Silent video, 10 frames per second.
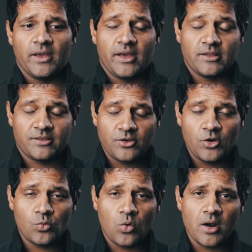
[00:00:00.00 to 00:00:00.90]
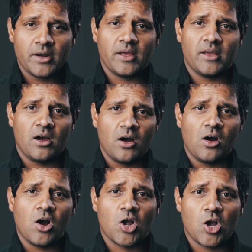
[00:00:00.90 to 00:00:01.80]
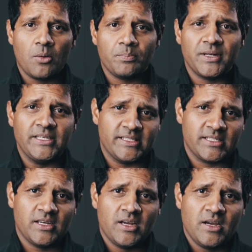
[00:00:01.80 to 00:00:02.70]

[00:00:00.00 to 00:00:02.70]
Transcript: And the third one are complete